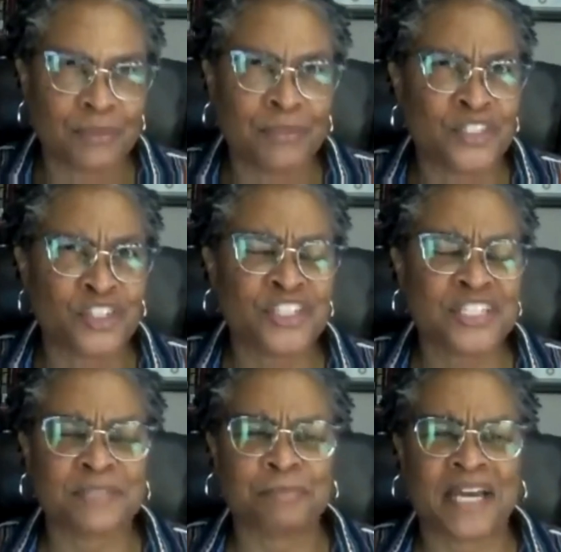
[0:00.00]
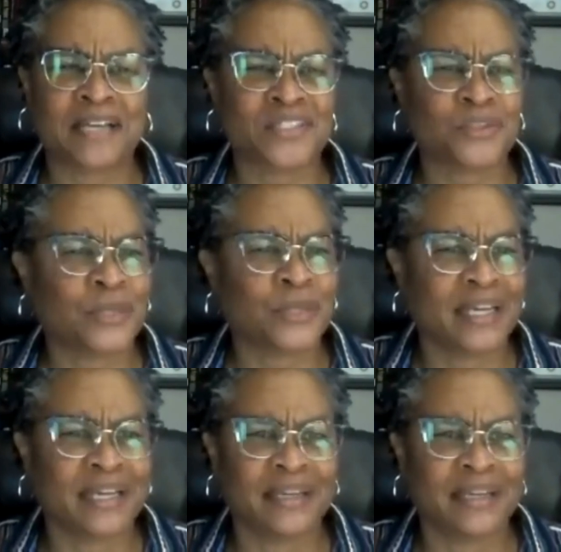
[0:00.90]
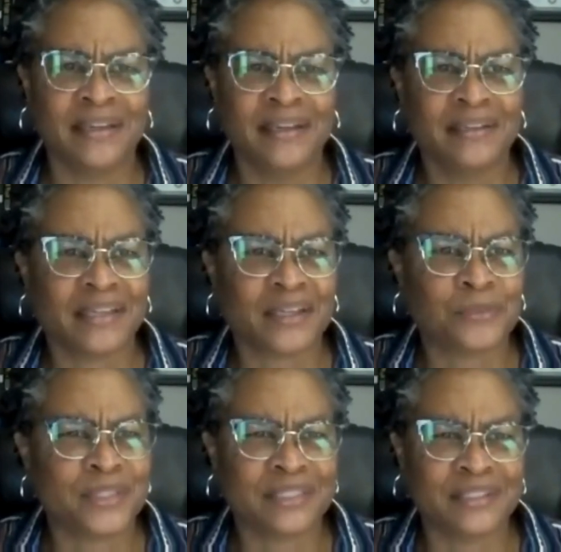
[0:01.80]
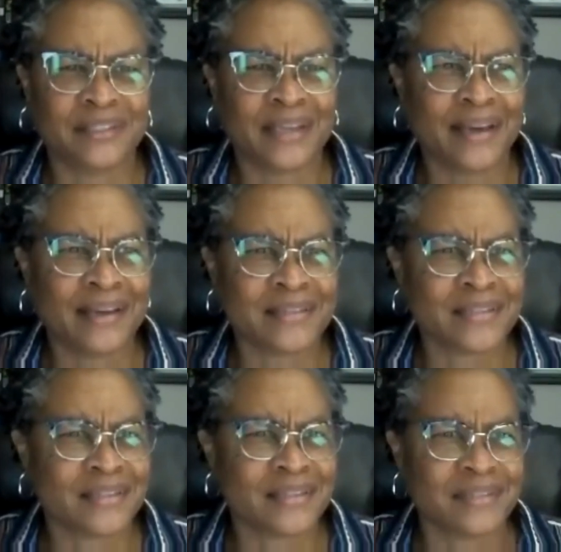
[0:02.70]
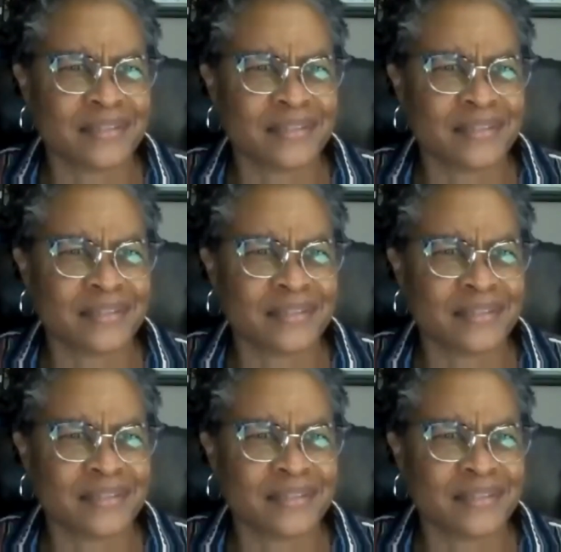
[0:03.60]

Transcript: I mean, she mm-hmm. just passed away like within the last,